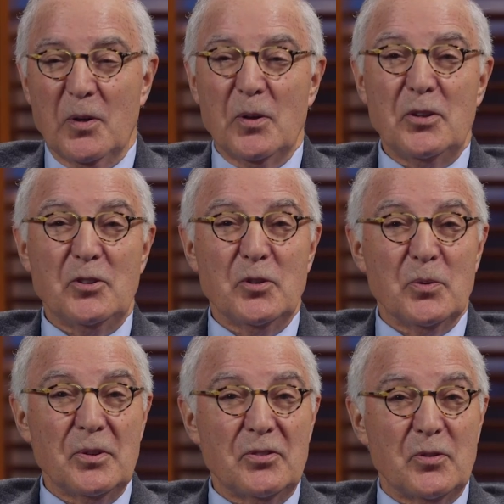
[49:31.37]
go to the
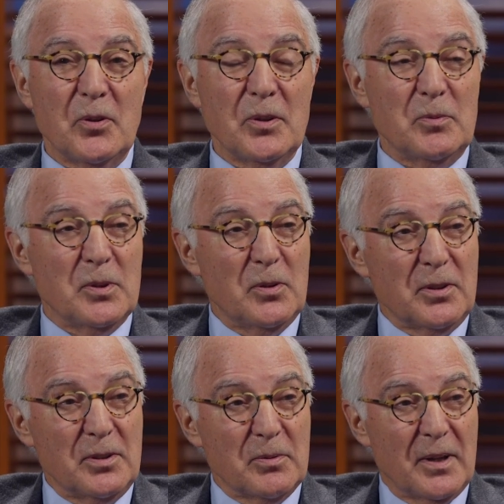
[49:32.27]
jewelry store and we're
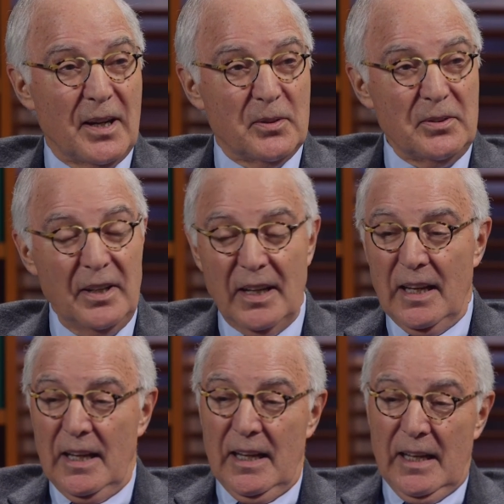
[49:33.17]
looking around,
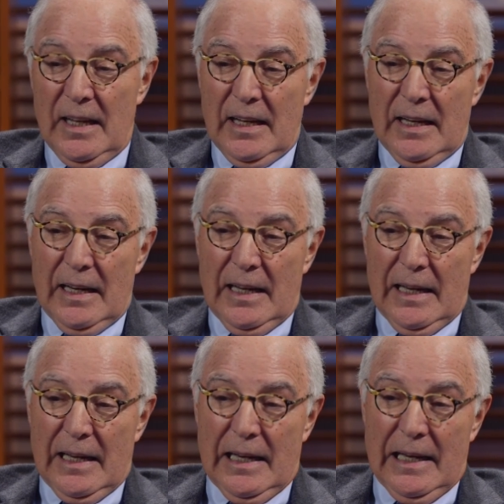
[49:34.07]

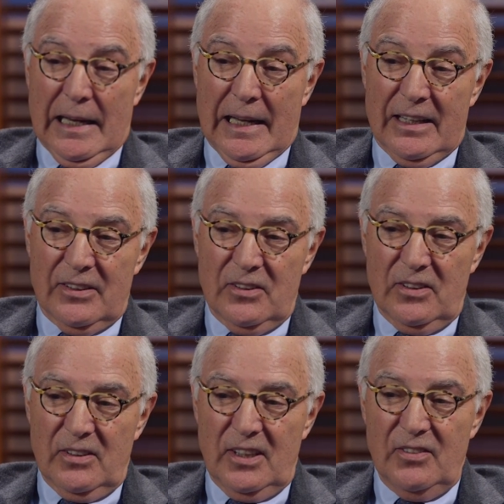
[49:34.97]

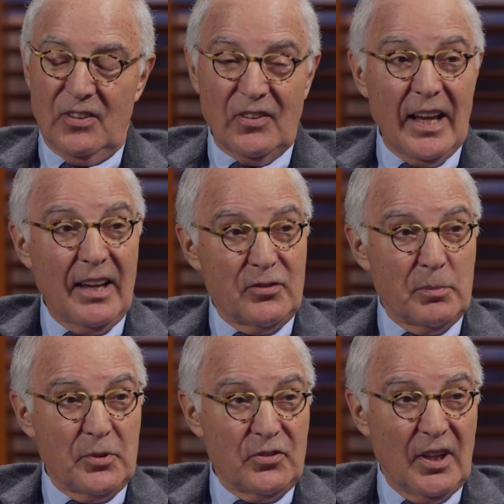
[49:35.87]
and he says, "I have
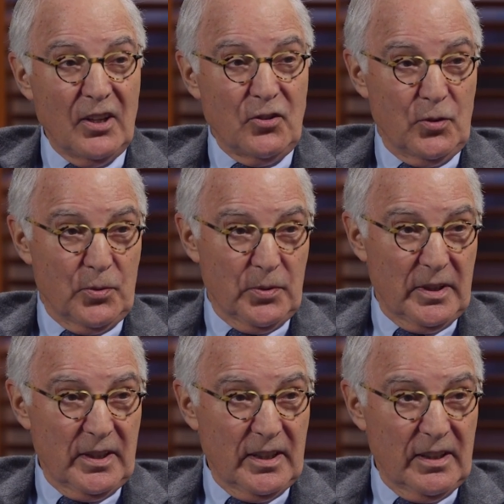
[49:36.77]
some estate
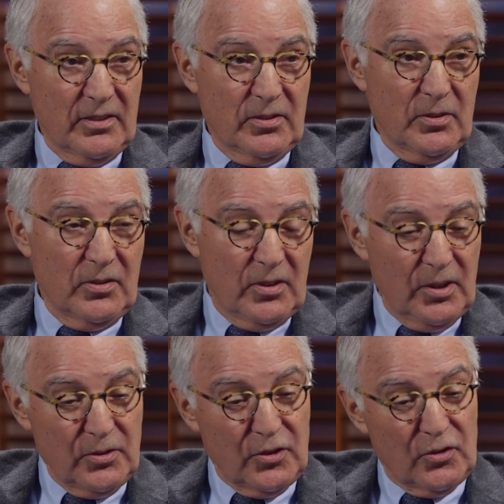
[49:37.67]
jewelry. Says,
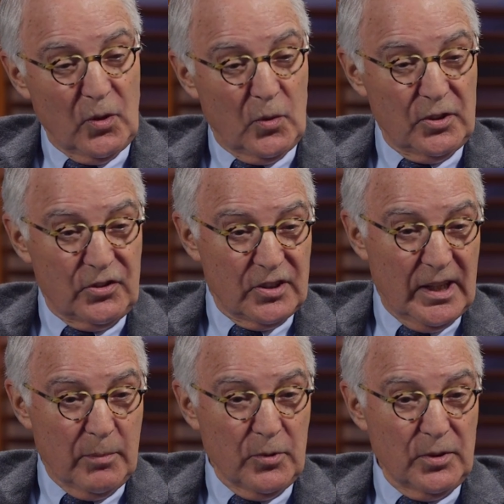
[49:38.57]
Here's a stone. It's an
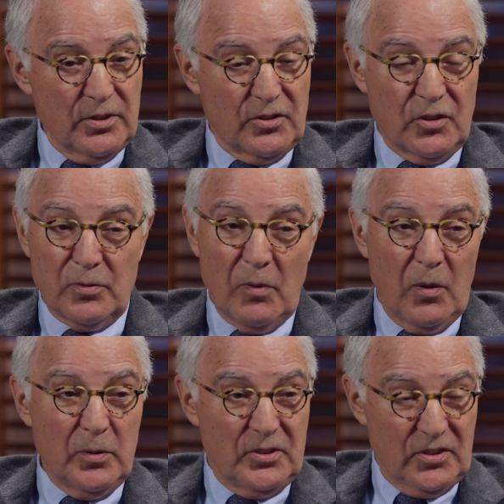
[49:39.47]
emerald. It's a
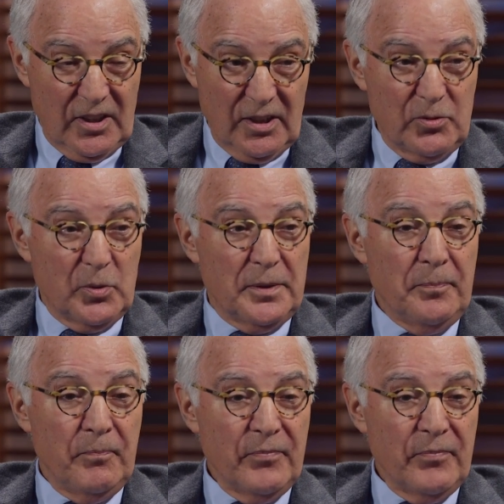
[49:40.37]
small one. It's a nice one."